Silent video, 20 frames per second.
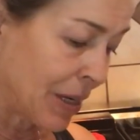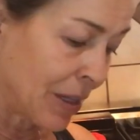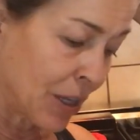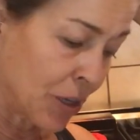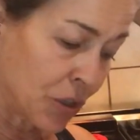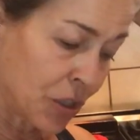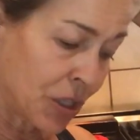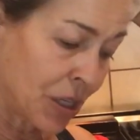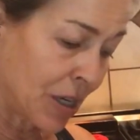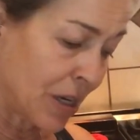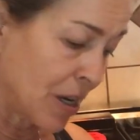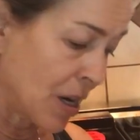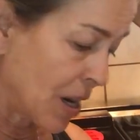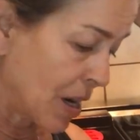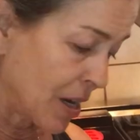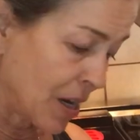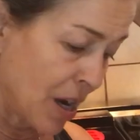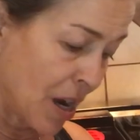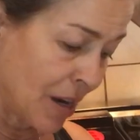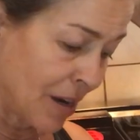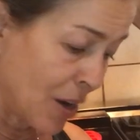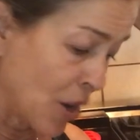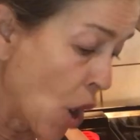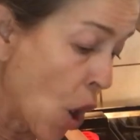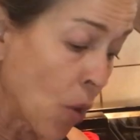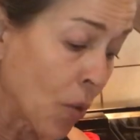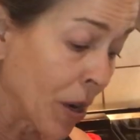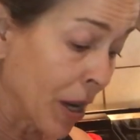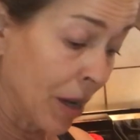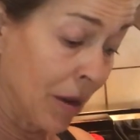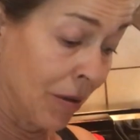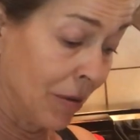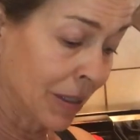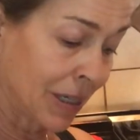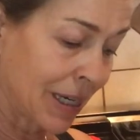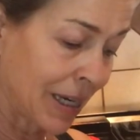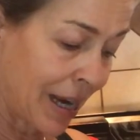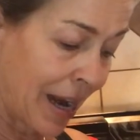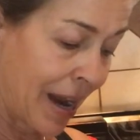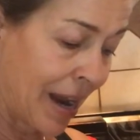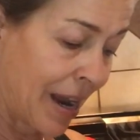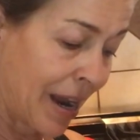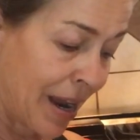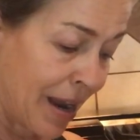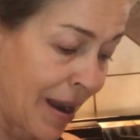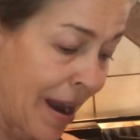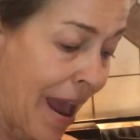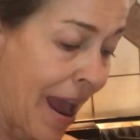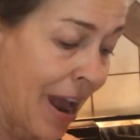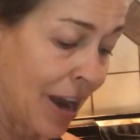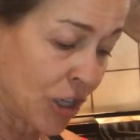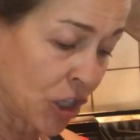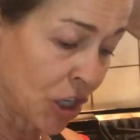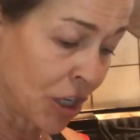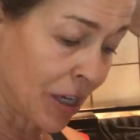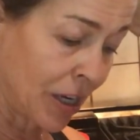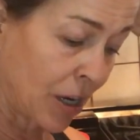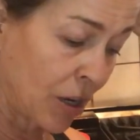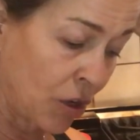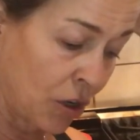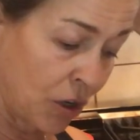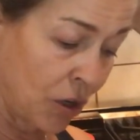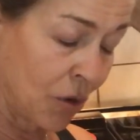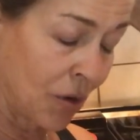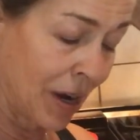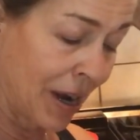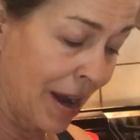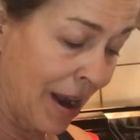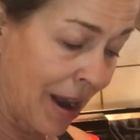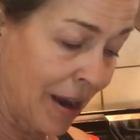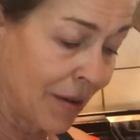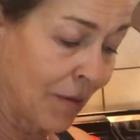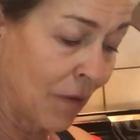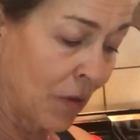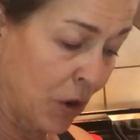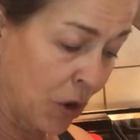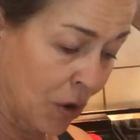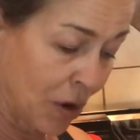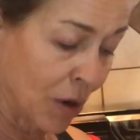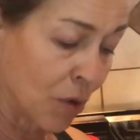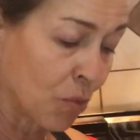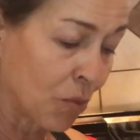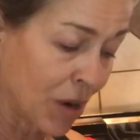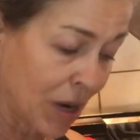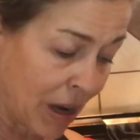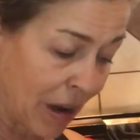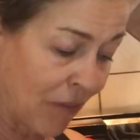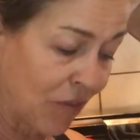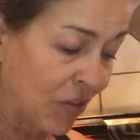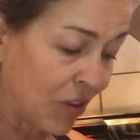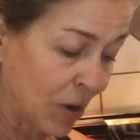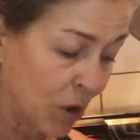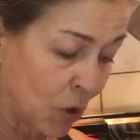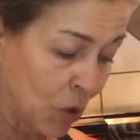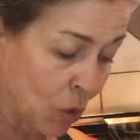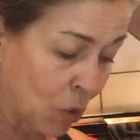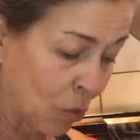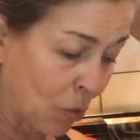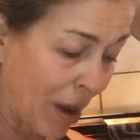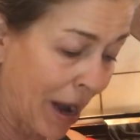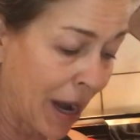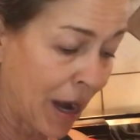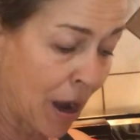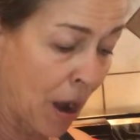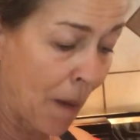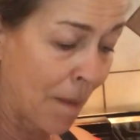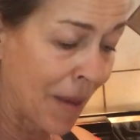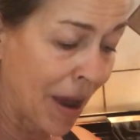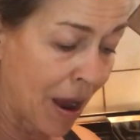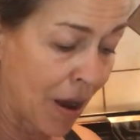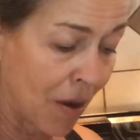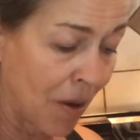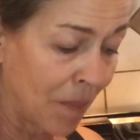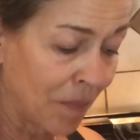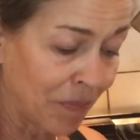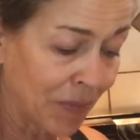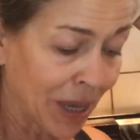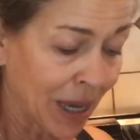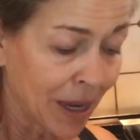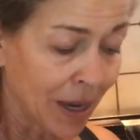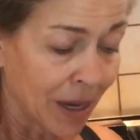there's no guilt, and actually you can really feel great about,